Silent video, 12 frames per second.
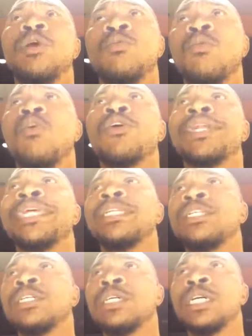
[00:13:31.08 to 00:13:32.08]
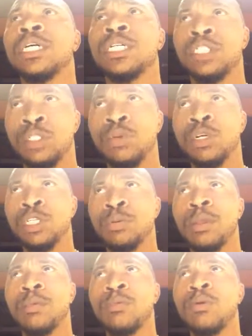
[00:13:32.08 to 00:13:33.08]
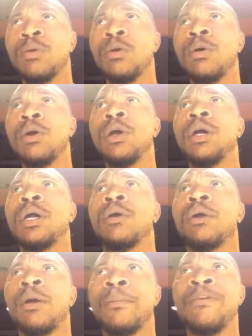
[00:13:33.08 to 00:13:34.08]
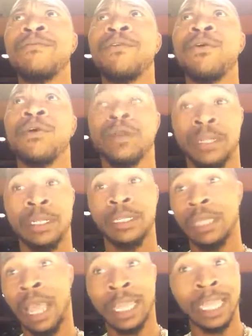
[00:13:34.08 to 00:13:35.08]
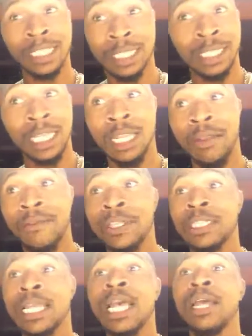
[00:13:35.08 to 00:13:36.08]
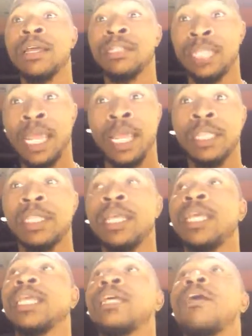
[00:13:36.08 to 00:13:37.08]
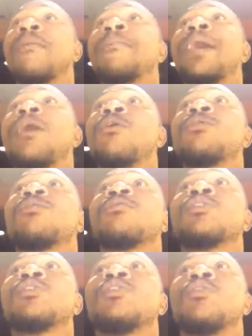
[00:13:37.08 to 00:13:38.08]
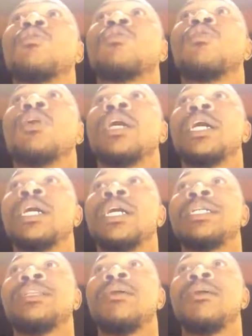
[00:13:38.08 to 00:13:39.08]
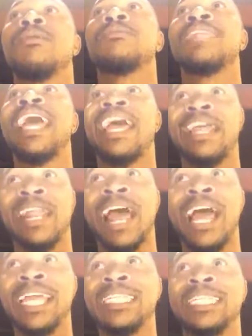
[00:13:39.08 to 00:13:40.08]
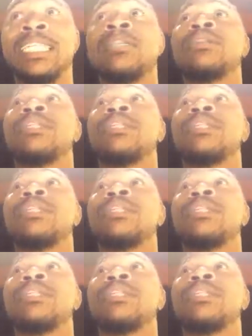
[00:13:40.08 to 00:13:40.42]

and warning the Jewish people before, I guess, his end of his time, death, about, you know, that idea